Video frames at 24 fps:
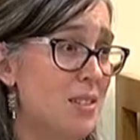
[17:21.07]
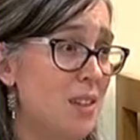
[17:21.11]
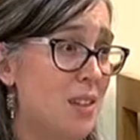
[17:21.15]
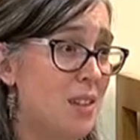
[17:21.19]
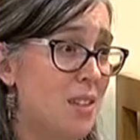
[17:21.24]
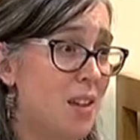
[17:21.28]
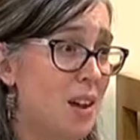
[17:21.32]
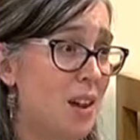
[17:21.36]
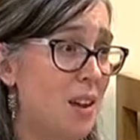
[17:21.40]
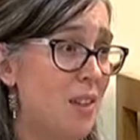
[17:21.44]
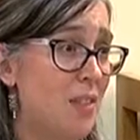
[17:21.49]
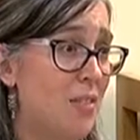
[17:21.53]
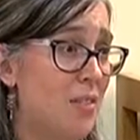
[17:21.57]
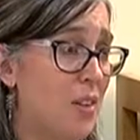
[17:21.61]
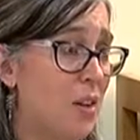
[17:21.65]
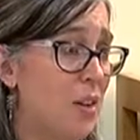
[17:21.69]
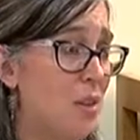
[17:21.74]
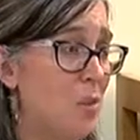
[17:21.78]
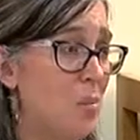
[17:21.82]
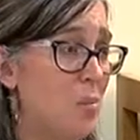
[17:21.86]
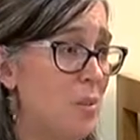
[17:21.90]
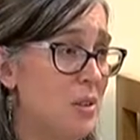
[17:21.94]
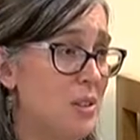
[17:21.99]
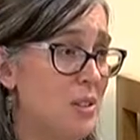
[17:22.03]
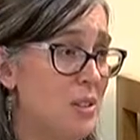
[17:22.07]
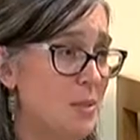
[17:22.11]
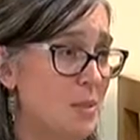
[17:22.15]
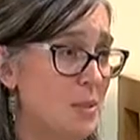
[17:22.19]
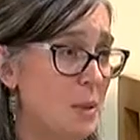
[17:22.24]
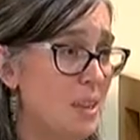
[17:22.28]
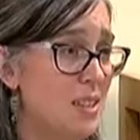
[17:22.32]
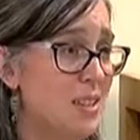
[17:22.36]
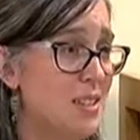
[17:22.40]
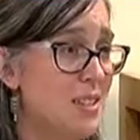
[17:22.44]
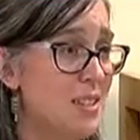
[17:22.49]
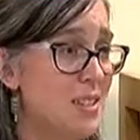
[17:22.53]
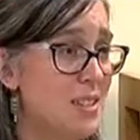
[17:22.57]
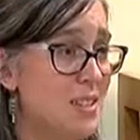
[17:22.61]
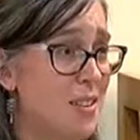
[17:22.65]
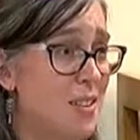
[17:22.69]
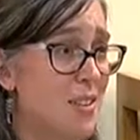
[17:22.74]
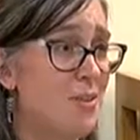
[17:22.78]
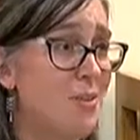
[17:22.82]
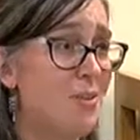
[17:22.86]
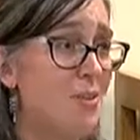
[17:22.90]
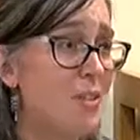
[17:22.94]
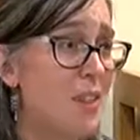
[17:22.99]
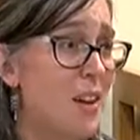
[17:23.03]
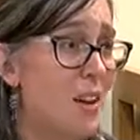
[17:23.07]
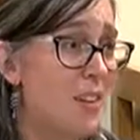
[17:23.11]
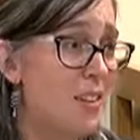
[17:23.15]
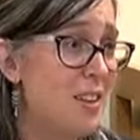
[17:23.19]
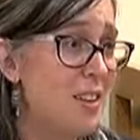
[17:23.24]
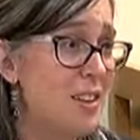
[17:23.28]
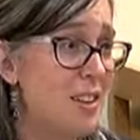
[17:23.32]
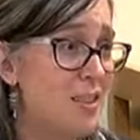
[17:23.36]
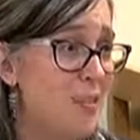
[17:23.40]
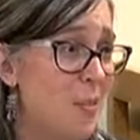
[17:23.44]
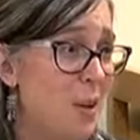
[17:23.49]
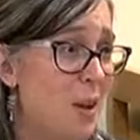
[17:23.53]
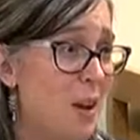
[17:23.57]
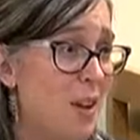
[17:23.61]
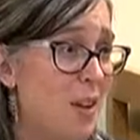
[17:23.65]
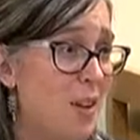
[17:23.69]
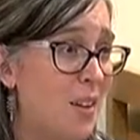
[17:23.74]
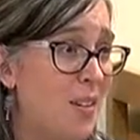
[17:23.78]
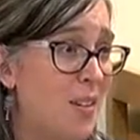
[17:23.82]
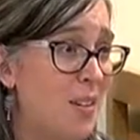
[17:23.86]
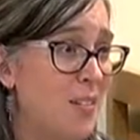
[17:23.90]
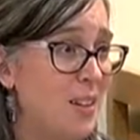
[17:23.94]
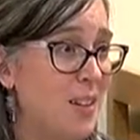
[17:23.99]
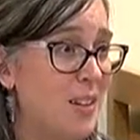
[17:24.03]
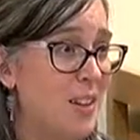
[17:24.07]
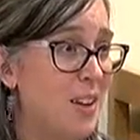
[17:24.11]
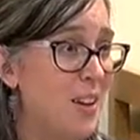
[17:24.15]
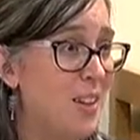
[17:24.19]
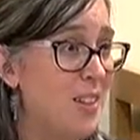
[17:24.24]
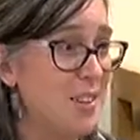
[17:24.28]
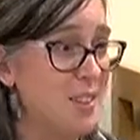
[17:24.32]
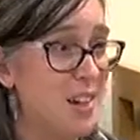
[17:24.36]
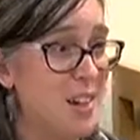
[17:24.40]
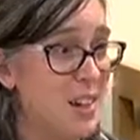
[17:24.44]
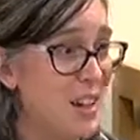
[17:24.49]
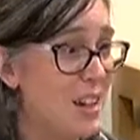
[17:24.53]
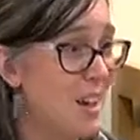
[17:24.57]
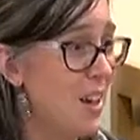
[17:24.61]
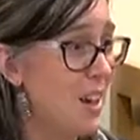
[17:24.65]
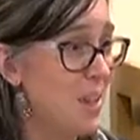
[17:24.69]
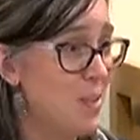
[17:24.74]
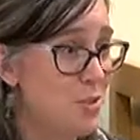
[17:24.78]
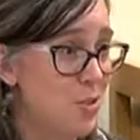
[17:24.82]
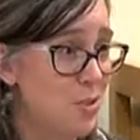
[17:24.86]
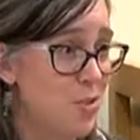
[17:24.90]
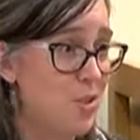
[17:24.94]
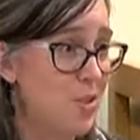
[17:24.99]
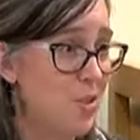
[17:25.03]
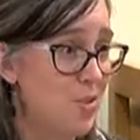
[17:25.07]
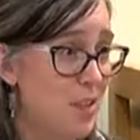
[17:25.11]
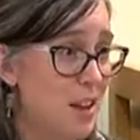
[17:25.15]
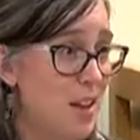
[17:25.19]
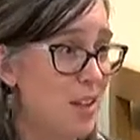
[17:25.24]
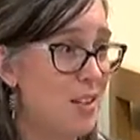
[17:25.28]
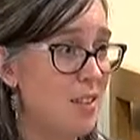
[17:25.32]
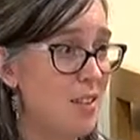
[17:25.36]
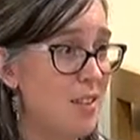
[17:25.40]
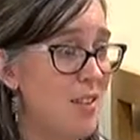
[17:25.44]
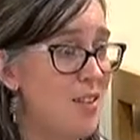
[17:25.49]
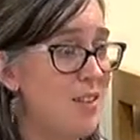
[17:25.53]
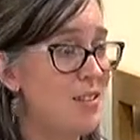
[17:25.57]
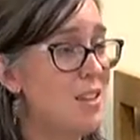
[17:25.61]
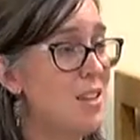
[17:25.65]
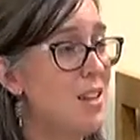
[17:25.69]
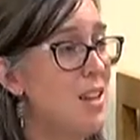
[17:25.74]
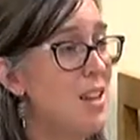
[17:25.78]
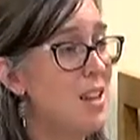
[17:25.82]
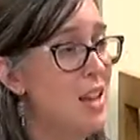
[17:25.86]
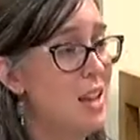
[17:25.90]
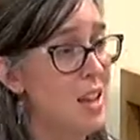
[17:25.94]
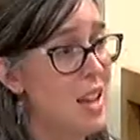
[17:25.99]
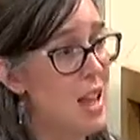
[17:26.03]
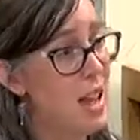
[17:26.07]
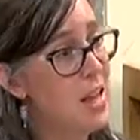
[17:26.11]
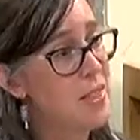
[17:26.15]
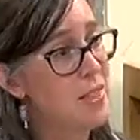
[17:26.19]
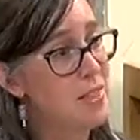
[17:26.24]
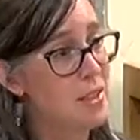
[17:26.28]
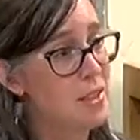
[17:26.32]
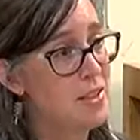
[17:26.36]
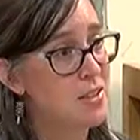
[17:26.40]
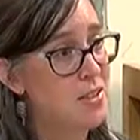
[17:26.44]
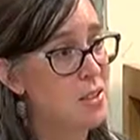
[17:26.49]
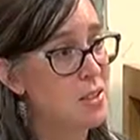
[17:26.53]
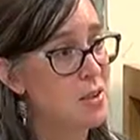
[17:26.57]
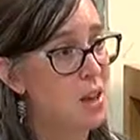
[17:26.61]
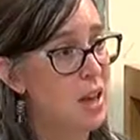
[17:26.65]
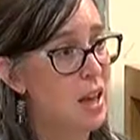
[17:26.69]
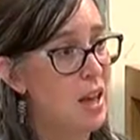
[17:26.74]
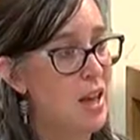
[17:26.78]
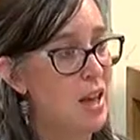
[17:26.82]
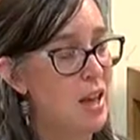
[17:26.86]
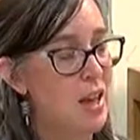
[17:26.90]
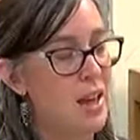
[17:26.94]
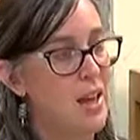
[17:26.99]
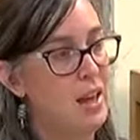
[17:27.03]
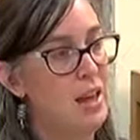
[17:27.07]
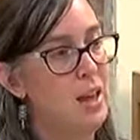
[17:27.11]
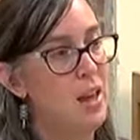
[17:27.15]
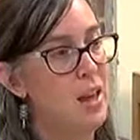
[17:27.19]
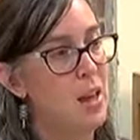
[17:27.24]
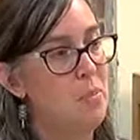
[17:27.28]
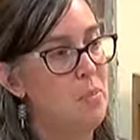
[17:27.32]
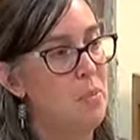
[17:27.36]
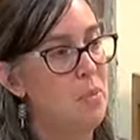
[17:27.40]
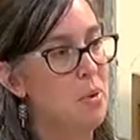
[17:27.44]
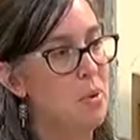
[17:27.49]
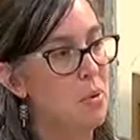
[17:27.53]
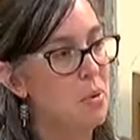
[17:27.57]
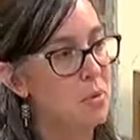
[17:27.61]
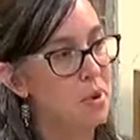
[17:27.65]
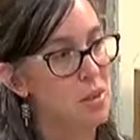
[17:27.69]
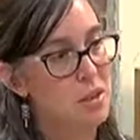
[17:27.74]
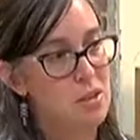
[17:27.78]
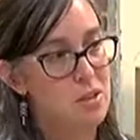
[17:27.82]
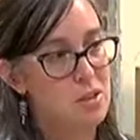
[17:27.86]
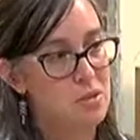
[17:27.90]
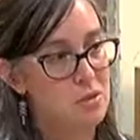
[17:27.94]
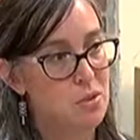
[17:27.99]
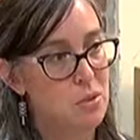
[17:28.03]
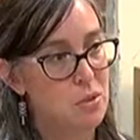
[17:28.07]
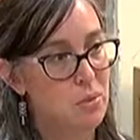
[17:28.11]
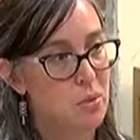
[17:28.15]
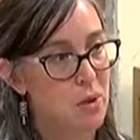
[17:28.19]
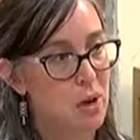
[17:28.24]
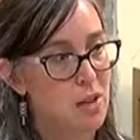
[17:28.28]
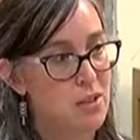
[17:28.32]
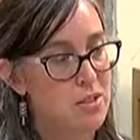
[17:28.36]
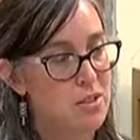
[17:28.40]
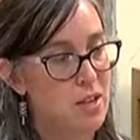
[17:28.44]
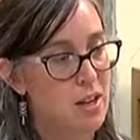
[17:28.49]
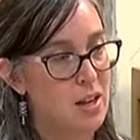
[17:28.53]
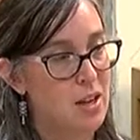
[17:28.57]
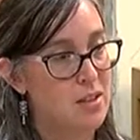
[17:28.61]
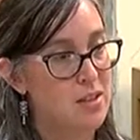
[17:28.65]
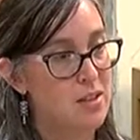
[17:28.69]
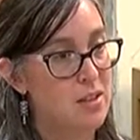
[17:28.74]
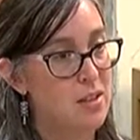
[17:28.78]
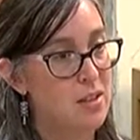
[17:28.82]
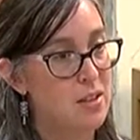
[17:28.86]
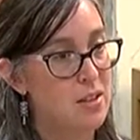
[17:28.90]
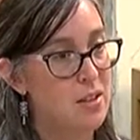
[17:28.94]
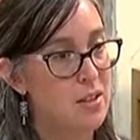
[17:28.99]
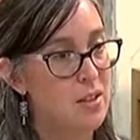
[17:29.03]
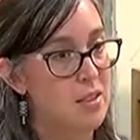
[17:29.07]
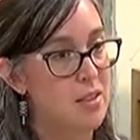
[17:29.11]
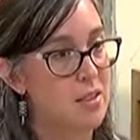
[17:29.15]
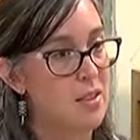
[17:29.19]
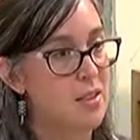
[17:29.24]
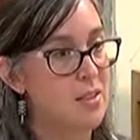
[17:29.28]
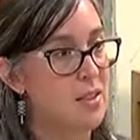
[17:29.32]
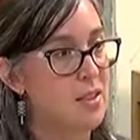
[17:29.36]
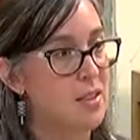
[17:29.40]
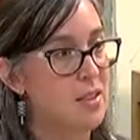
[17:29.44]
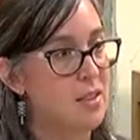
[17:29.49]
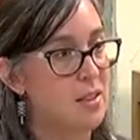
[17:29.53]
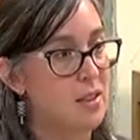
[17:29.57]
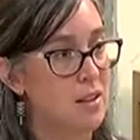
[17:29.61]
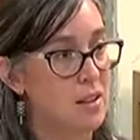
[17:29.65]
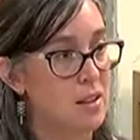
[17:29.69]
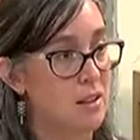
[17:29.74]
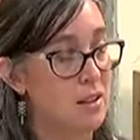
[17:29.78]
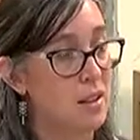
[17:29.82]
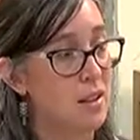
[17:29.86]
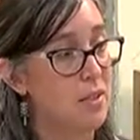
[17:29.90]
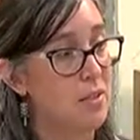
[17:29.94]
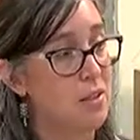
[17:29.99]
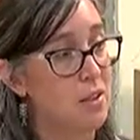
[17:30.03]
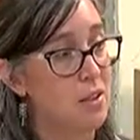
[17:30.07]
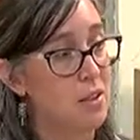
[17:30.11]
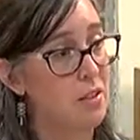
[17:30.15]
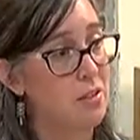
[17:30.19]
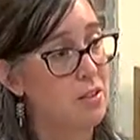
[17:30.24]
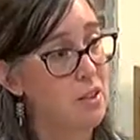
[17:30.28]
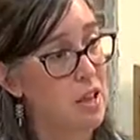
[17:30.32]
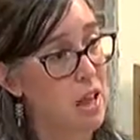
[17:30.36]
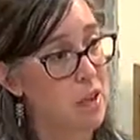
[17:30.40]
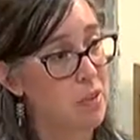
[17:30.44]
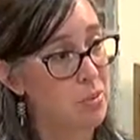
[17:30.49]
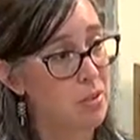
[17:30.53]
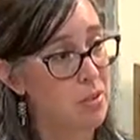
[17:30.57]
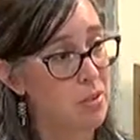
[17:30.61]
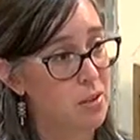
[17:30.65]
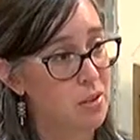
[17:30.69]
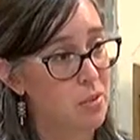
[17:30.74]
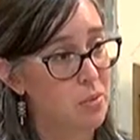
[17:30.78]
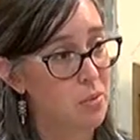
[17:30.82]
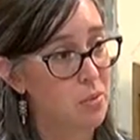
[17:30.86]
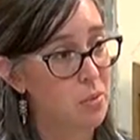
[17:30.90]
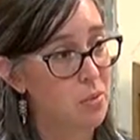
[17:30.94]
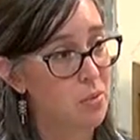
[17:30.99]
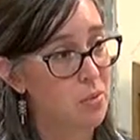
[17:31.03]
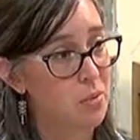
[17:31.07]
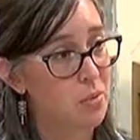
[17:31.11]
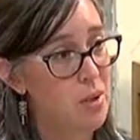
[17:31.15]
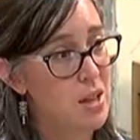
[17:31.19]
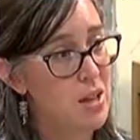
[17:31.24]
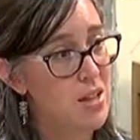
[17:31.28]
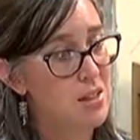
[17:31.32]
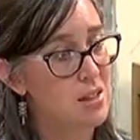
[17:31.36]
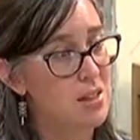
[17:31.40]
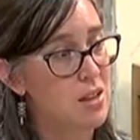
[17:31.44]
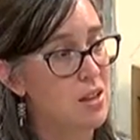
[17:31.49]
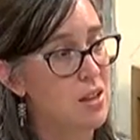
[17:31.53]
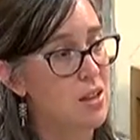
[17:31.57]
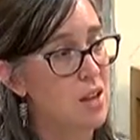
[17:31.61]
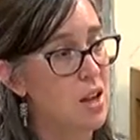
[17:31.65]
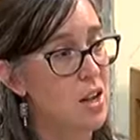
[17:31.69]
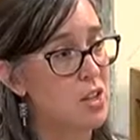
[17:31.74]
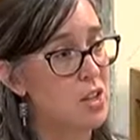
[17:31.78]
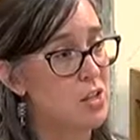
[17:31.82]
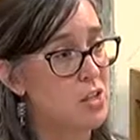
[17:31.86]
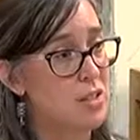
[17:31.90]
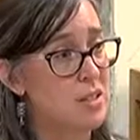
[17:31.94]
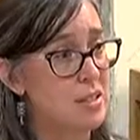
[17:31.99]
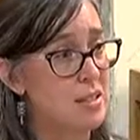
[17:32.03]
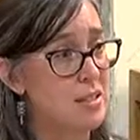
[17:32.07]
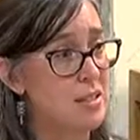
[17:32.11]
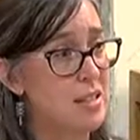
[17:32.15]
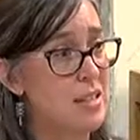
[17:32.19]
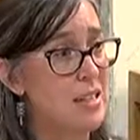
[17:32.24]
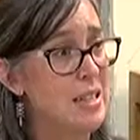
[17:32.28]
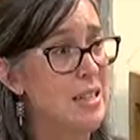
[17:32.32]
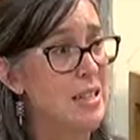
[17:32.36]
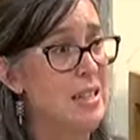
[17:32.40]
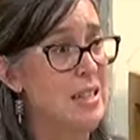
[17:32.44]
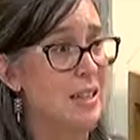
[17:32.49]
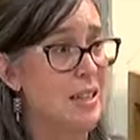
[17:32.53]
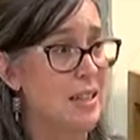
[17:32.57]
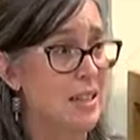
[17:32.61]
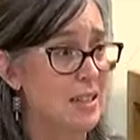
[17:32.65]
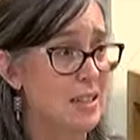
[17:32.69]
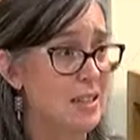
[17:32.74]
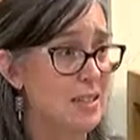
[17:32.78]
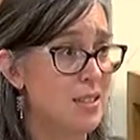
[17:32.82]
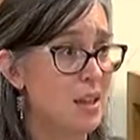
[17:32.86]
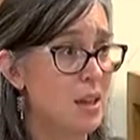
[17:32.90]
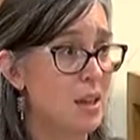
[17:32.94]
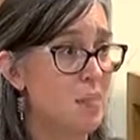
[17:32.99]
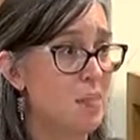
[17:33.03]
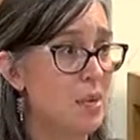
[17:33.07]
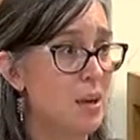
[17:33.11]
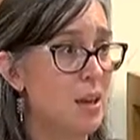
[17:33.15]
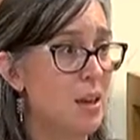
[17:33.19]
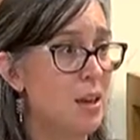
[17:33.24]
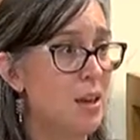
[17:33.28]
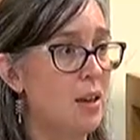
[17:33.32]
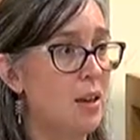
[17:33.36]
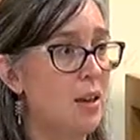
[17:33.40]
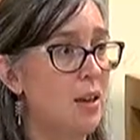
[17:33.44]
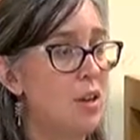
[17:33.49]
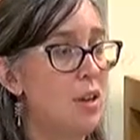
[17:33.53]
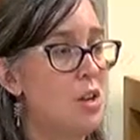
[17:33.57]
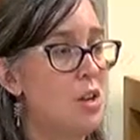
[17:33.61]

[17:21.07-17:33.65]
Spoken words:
A lot of our open spaces are very small. We're not looking at hundreds of acres, and that's okay. But we want to do a project that's at the level of capital improvements and not just landscaping.